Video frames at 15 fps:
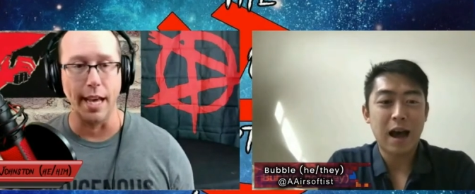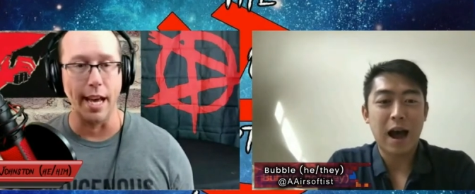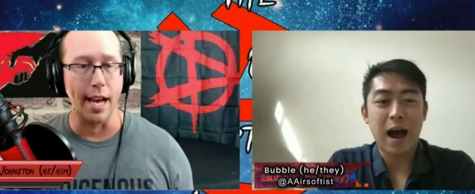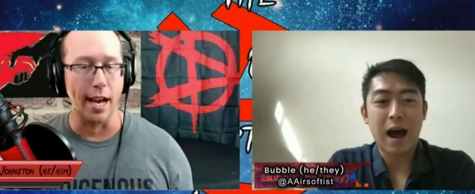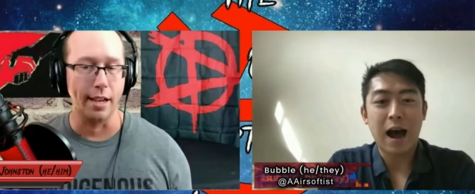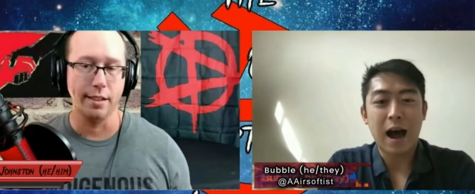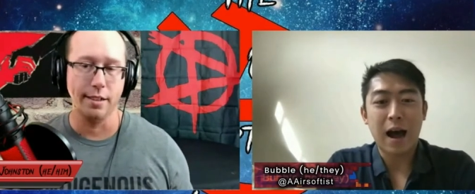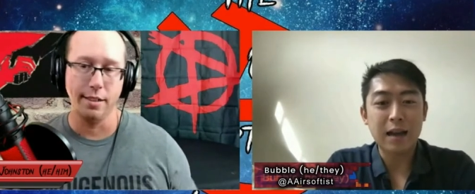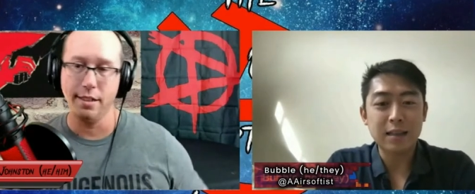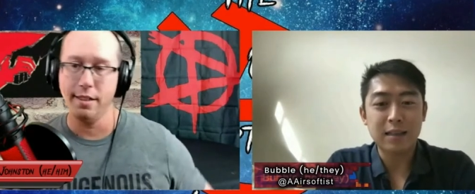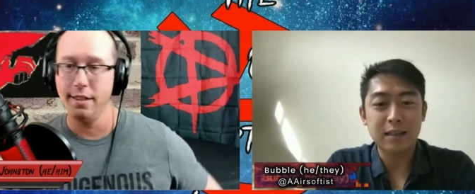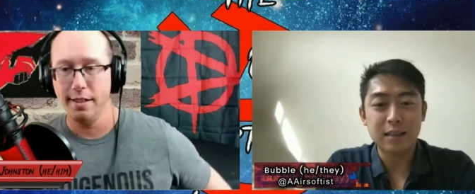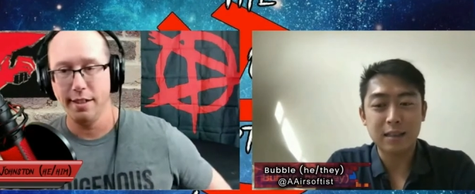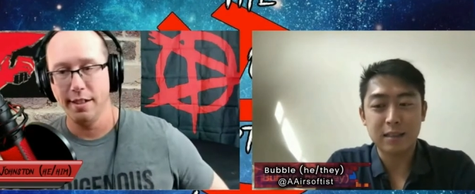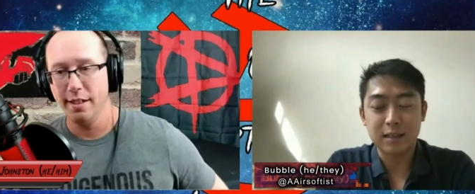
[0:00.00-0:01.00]
Speaker 1: Yeah,
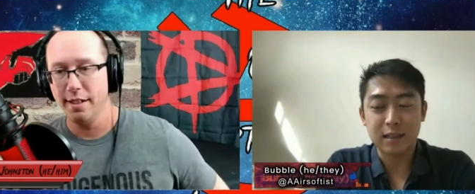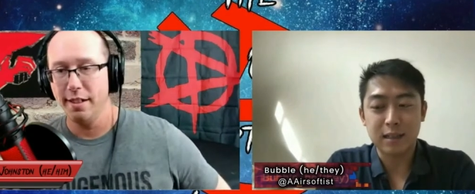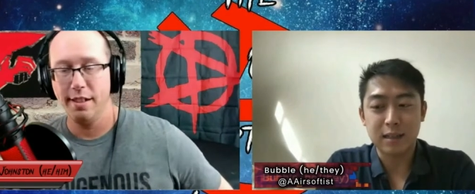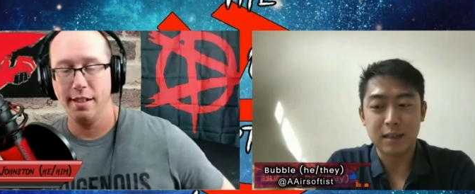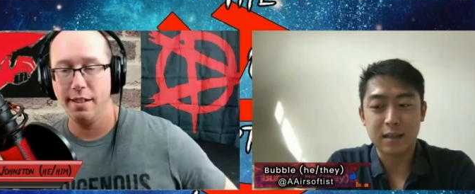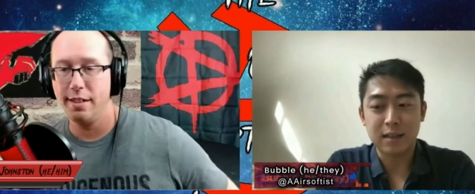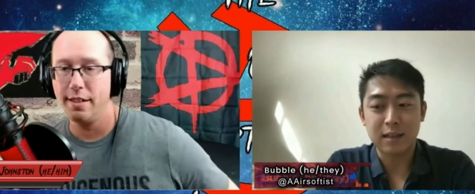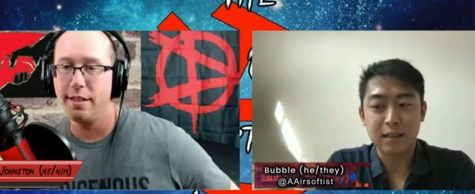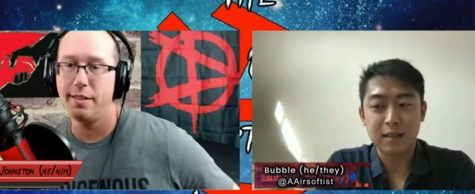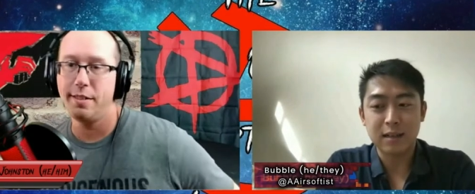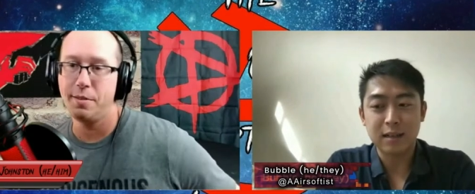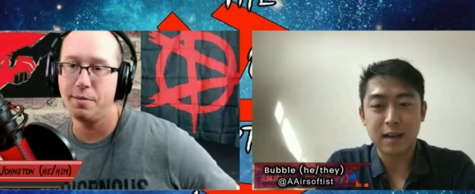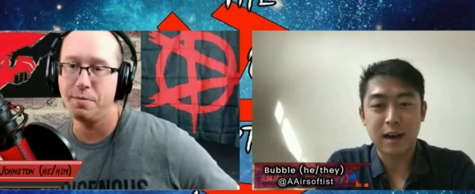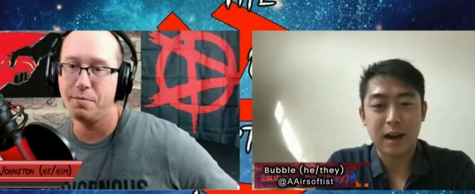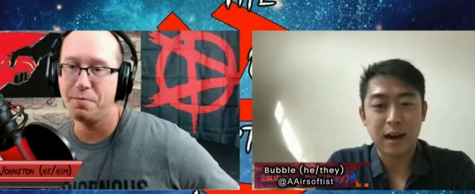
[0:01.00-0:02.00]
I think
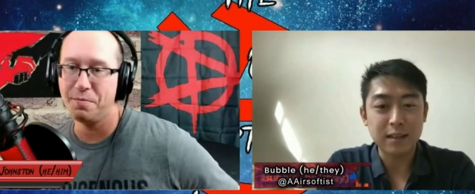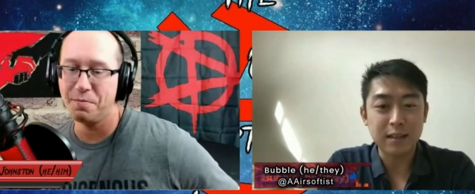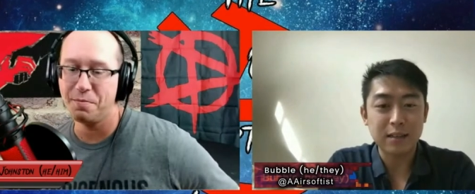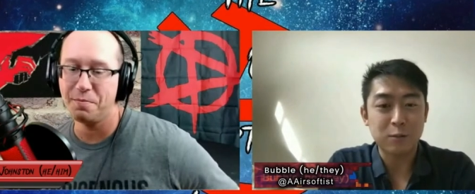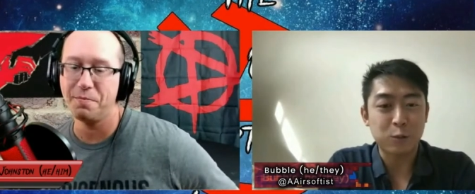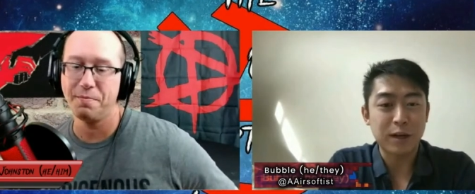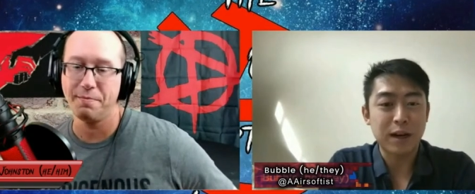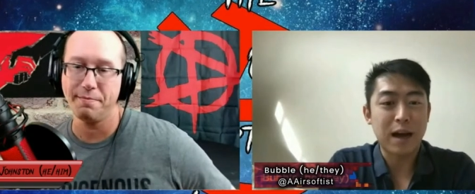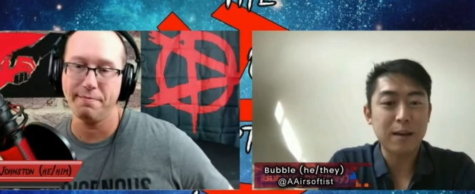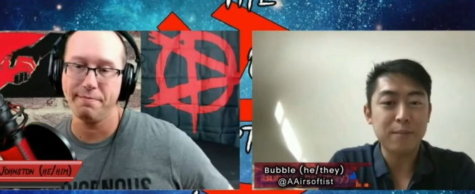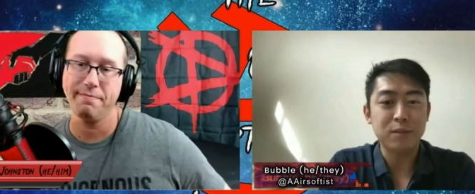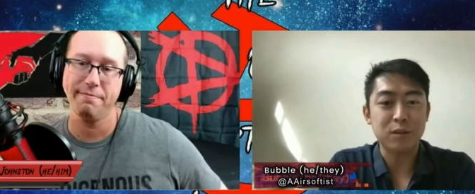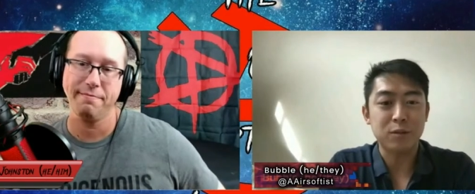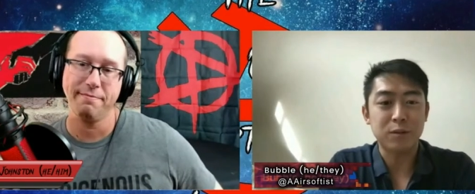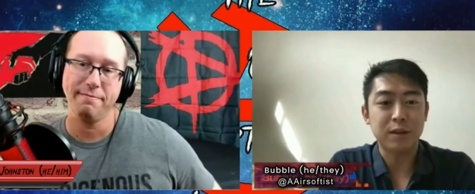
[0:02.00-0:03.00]
uh, I think
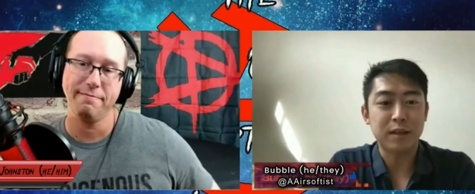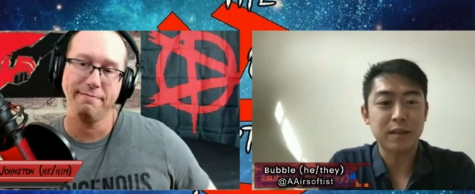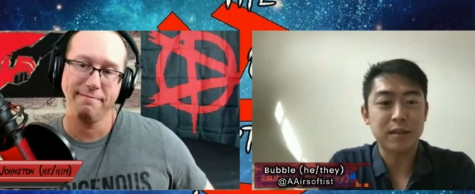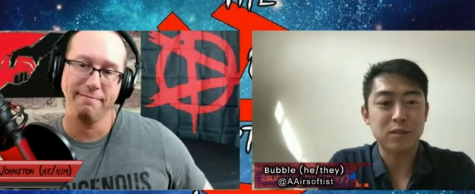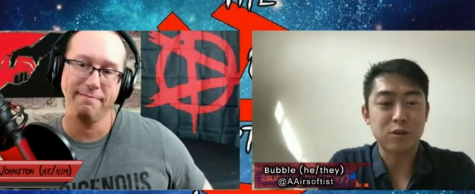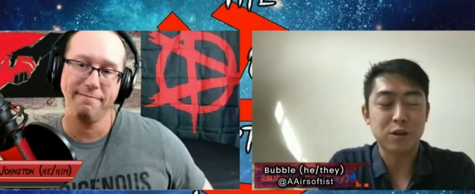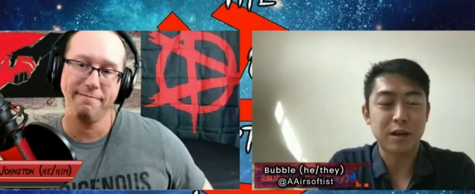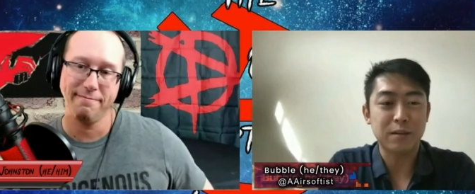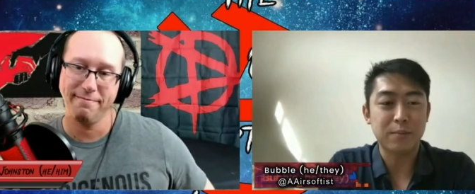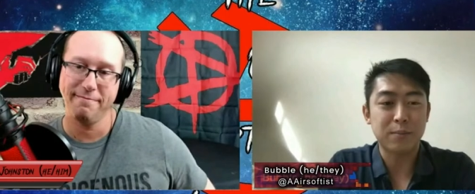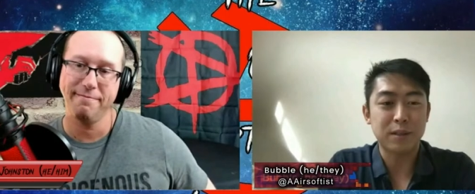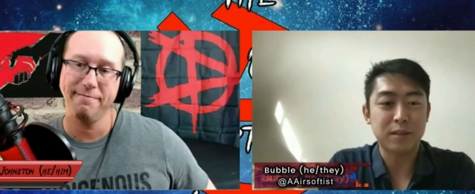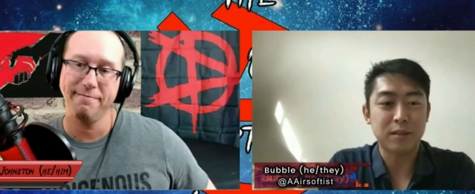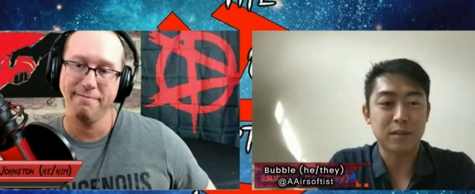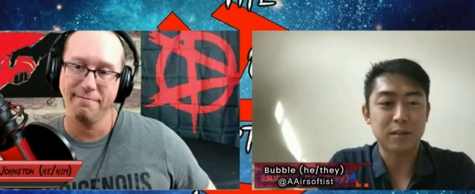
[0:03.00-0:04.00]
what I'm doing in
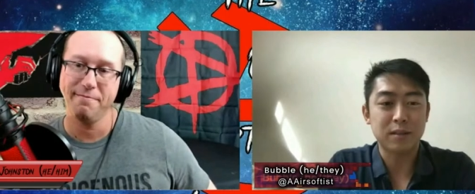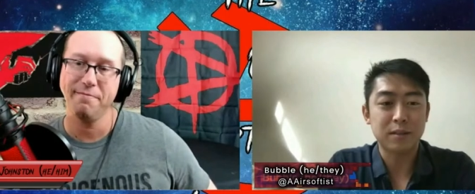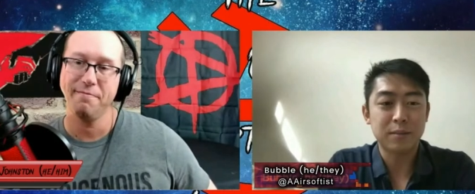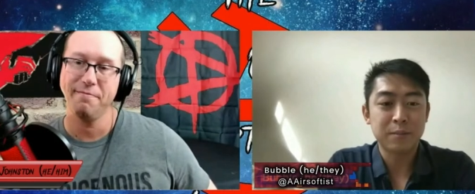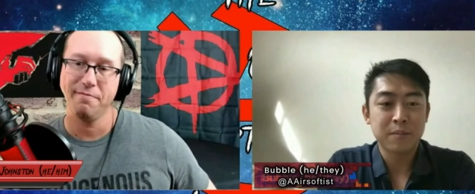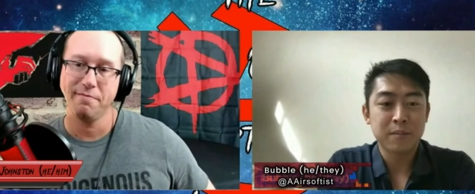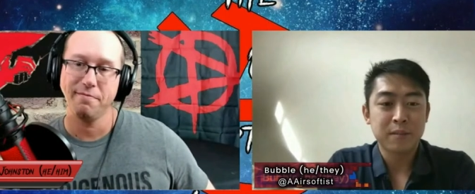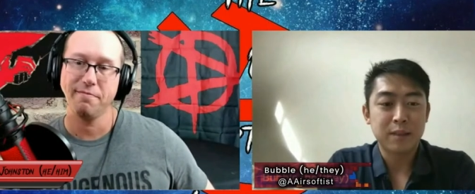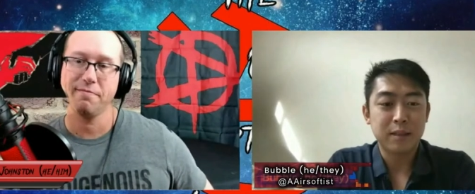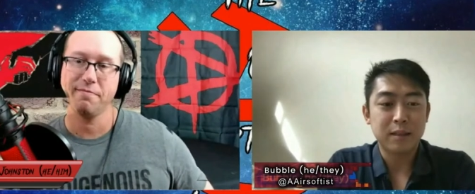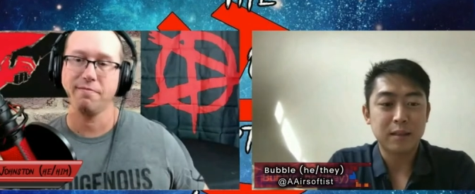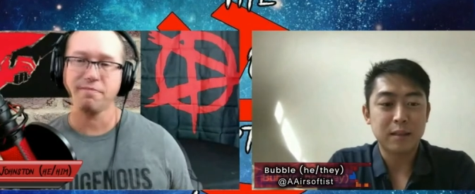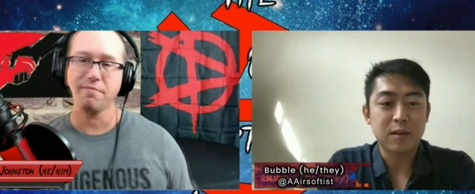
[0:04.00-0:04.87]
trying to build